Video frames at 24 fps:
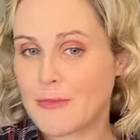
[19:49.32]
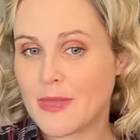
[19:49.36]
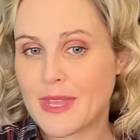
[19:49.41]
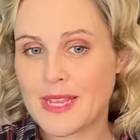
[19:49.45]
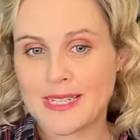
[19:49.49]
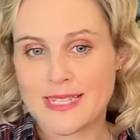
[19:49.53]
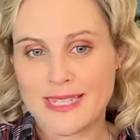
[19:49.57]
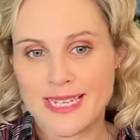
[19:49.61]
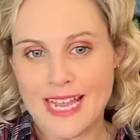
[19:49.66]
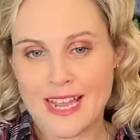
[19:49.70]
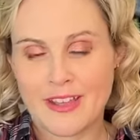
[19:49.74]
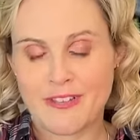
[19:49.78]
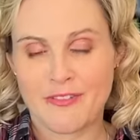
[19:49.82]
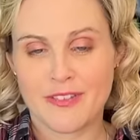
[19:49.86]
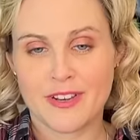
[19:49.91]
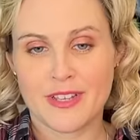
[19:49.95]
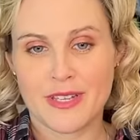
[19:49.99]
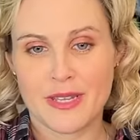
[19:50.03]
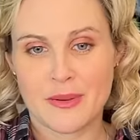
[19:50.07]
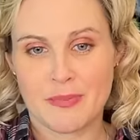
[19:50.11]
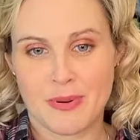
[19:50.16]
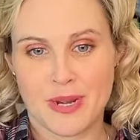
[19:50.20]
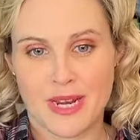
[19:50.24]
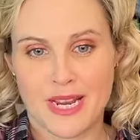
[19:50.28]

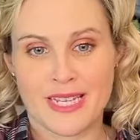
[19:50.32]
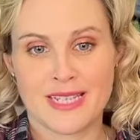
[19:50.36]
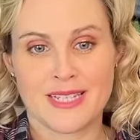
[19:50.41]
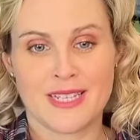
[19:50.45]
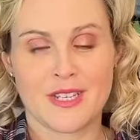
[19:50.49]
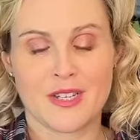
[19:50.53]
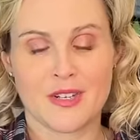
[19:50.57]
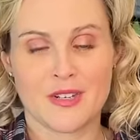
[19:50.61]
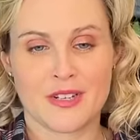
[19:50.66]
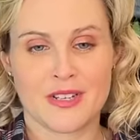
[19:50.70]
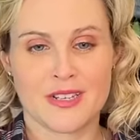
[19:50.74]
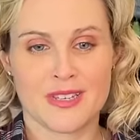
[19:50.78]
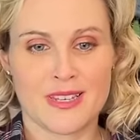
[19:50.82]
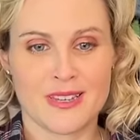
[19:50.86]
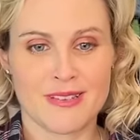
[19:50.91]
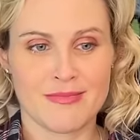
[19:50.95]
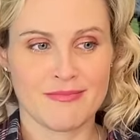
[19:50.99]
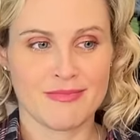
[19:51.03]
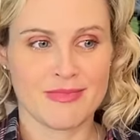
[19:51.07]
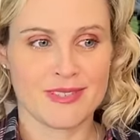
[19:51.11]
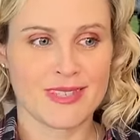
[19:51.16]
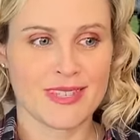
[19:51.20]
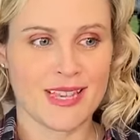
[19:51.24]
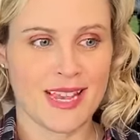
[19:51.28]
definitely pressing your
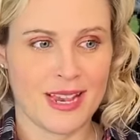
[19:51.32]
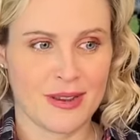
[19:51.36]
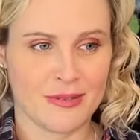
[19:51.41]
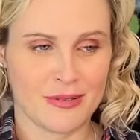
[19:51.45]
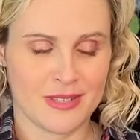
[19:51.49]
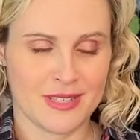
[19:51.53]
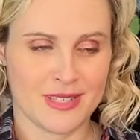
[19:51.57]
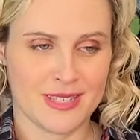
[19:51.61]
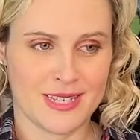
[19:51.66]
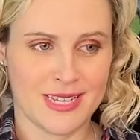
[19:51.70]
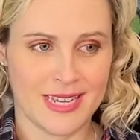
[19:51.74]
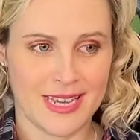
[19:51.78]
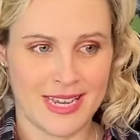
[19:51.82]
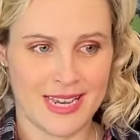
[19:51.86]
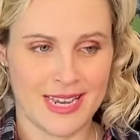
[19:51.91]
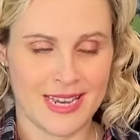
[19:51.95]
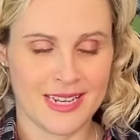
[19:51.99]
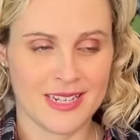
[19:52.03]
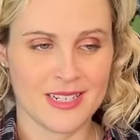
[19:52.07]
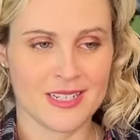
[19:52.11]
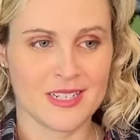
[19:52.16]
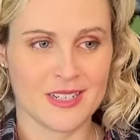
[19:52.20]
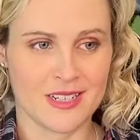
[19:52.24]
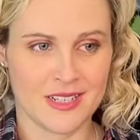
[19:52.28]
seams, I would
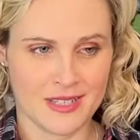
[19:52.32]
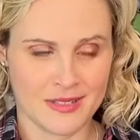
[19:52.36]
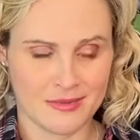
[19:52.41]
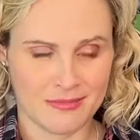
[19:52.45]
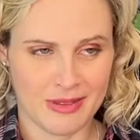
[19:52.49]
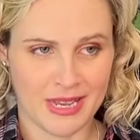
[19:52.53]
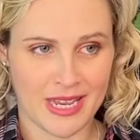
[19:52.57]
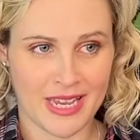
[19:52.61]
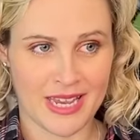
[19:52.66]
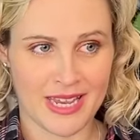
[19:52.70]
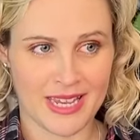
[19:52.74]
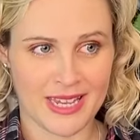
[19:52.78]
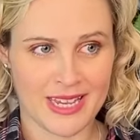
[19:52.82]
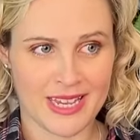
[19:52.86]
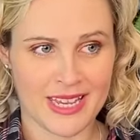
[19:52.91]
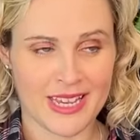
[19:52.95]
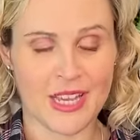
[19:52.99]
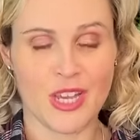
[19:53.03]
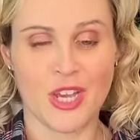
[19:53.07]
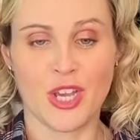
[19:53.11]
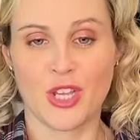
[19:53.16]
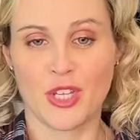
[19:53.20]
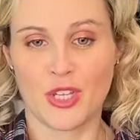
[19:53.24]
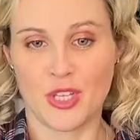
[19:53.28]
say, does make
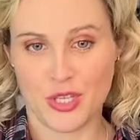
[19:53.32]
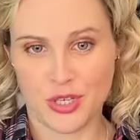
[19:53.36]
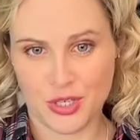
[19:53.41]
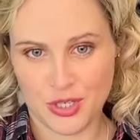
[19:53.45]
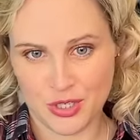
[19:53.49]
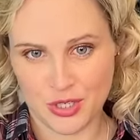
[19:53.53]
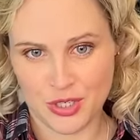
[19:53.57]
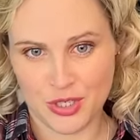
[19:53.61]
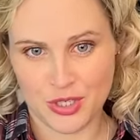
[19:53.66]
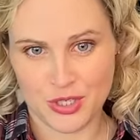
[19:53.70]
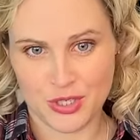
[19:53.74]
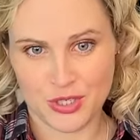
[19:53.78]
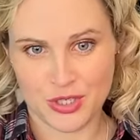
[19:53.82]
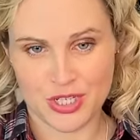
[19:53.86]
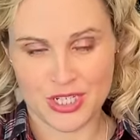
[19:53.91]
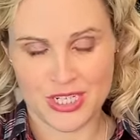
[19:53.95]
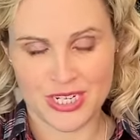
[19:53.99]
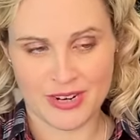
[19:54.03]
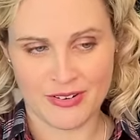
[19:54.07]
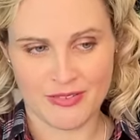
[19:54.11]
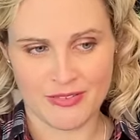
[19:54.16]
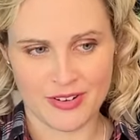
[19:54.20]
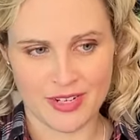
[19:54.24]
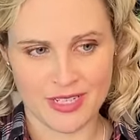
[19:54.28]
a huge, huge
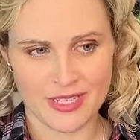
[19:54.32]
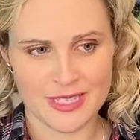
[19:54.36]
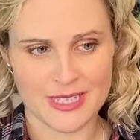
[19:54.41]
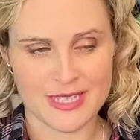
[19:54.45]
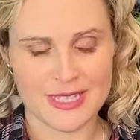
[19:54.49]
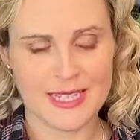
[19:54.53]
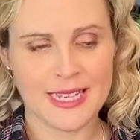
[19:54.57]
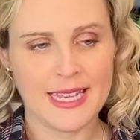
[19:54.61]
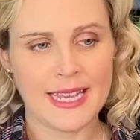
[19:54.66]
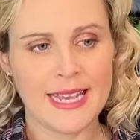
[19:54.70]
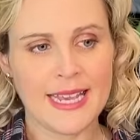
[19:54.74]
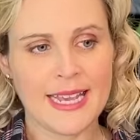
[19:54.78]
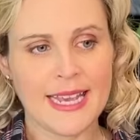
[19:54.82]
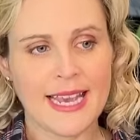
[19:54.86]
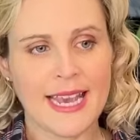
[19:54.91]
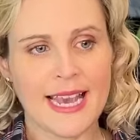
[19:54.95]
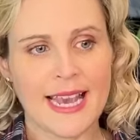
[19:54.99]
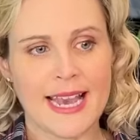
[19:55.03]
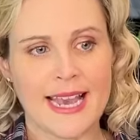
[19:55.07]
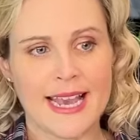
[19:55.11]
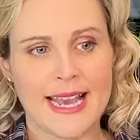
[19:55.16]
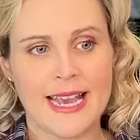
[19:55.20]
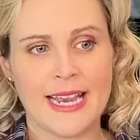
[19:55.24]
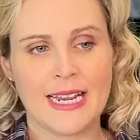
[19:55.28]
difference.
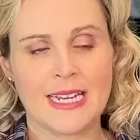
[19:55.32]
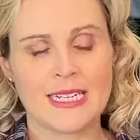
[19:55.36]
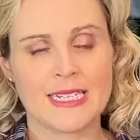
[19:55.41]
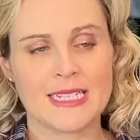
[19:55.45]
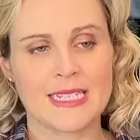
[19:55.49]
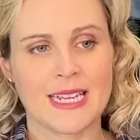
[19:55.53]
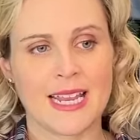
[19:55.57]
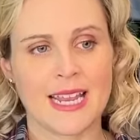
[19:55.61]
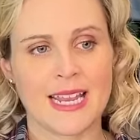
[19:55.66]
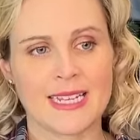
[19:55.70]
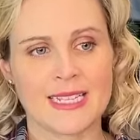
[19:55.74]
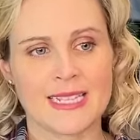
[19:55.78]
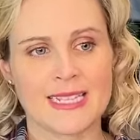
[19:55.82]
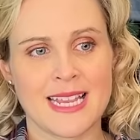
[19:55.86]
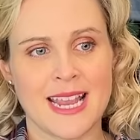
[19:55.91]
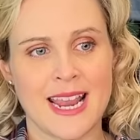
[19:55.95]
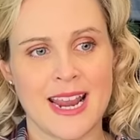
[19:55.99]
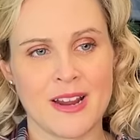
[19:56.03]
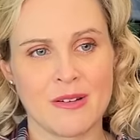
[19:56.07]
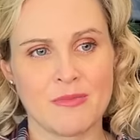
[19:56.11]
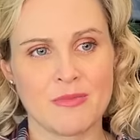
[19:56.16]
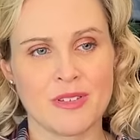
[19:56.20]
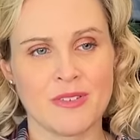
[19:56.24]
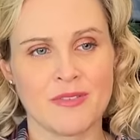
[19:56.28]
And in
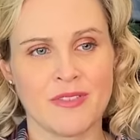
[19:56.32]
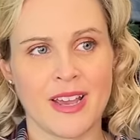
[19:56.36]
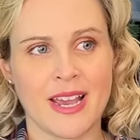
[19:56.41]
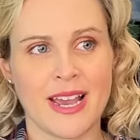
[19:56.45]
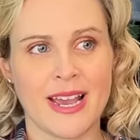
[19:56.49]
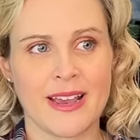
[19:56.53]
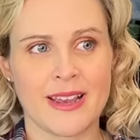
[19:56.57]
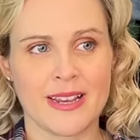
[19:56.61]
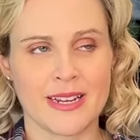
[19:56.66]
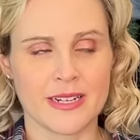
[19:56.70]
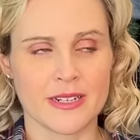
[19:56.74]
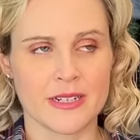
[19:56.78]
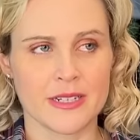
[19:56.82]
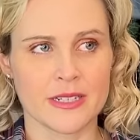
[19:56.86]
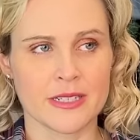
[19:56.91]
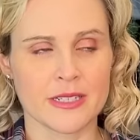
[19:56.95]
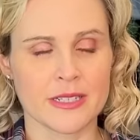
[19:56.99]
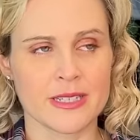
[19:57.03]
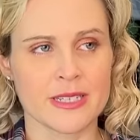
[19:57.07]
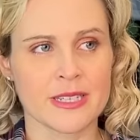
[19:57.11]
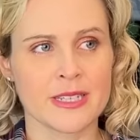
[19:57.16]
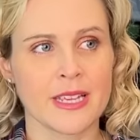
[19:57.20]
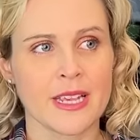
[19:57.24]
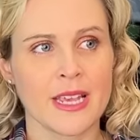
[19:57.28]
terms of
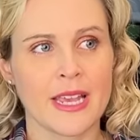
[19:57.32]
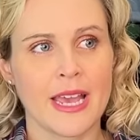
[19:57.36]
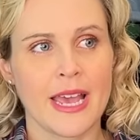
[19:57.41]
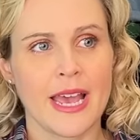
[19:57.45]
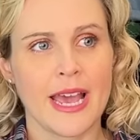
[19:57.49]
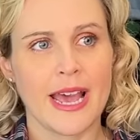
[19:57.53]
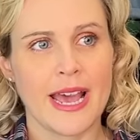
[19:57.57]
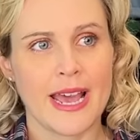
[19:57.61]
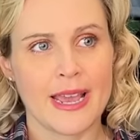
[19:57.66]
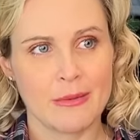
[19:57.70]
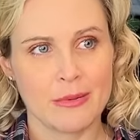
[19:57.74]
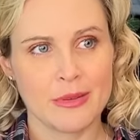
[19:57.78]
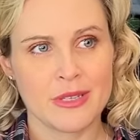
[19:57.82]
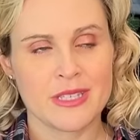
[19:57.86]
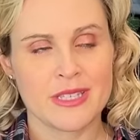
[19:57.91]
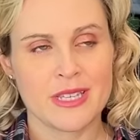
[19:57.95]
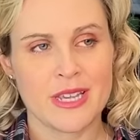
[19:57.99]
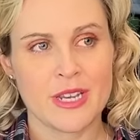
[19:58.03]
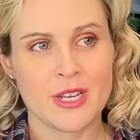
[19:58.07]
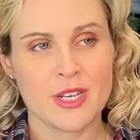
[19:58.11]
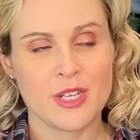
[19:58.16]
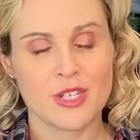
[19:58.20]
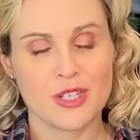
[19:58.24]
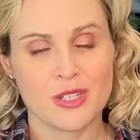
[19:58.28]
irons, I would say
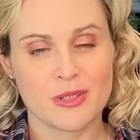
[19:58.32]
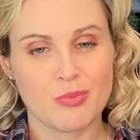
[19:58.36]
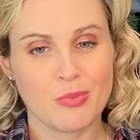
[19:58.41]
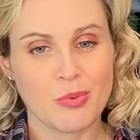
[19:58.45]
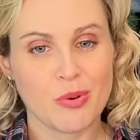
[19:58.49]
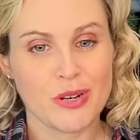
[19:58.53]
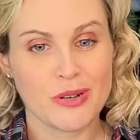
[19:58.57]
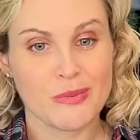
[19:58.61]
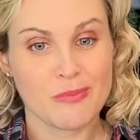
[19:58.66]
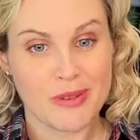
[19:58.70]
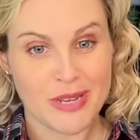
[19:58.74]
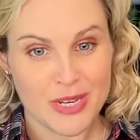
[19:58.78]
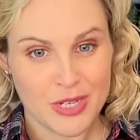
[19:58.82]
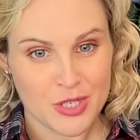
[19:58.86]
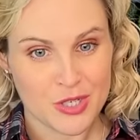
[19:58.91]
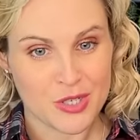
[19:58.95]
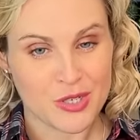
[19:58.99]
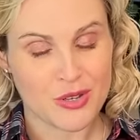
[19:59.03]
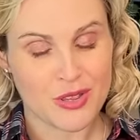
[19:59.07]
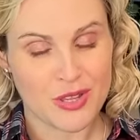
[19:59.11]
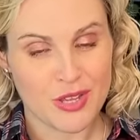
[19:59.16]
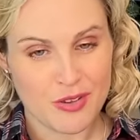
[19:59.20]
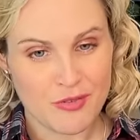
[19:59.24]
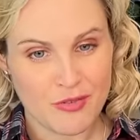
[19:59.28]
you just want to make
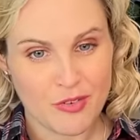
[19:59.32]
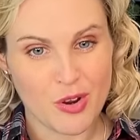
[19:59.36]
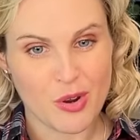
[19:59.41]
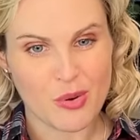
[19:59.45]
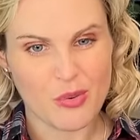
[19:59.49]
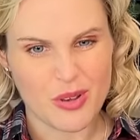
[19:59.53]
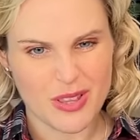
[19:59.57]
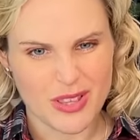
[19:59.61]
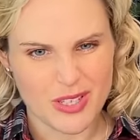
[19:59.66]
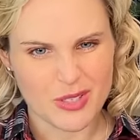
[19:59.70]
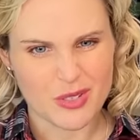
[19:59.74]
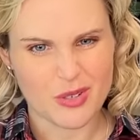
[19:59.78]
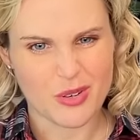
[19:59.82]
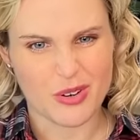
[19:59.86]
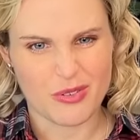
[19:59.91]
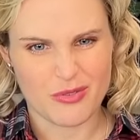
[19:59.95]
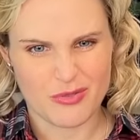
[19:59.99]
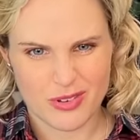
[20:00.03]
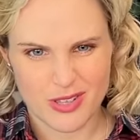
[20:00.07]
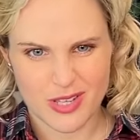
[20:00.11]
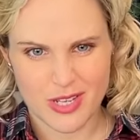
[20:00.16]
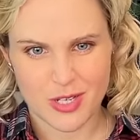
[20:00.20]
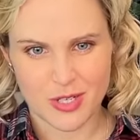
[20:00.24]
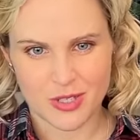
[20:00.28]
sure that you've got one that's got a
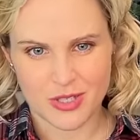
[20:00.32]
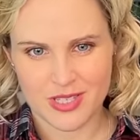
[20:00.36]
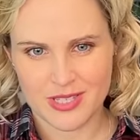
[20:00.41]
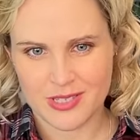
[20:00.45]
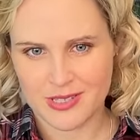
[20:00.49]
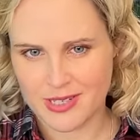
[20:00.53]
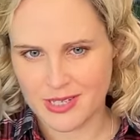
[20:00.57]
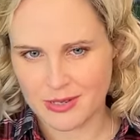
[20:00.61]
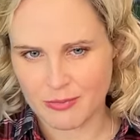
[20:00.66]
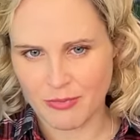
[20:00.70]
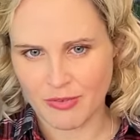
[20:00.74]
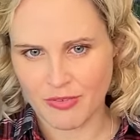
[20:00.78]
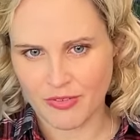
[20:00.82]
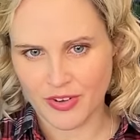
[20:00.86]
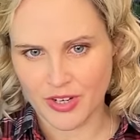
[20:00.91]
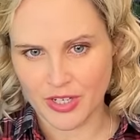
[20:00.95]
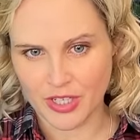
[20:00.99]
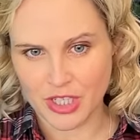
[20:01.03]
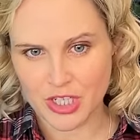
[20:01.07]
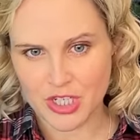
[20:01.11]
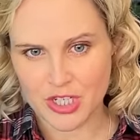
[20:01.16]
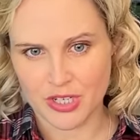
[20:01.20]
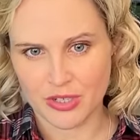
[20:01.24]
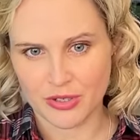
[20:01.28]
really good steam
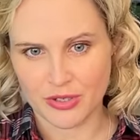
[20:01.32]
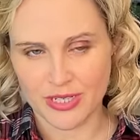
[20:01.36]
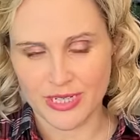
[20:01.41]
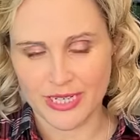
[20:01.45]
function on